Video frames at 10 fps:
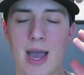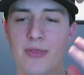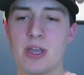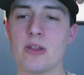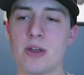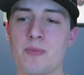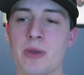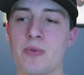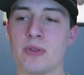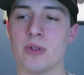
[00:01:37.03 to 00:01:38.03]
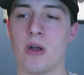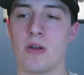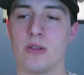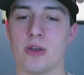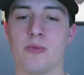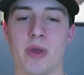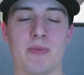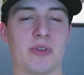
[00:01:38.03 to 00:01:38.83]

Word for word: I think a lot of people are a little bit